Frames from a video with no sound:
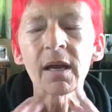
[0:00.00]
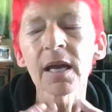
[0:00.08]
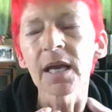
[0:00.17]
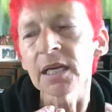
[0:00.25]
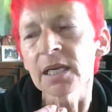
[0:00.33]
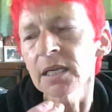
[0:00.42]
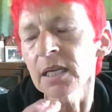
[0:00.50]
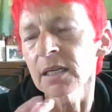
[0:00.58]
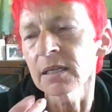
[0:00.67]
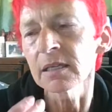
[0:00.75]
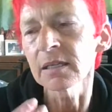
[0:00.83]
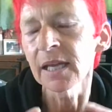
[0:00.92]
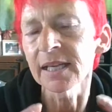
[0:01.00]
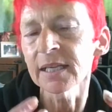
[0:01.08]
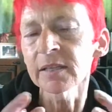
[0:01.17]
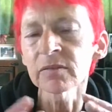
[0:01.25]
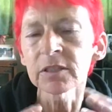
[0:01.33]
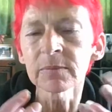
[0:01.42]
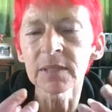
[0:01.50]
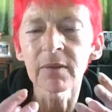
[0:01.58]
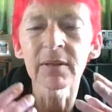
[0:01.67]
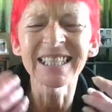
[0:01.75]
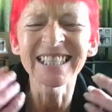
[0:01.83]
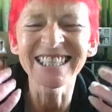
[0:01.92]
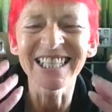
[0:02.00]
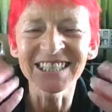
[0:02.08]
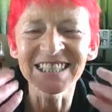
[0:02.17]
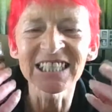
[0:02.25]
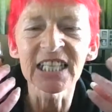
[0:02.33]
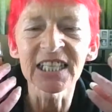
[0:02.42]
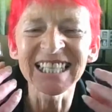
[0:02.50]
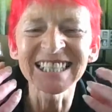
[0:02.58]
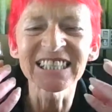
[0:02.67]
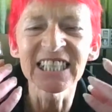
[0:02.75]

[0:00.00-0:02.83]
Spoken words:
and it gives them something to get that,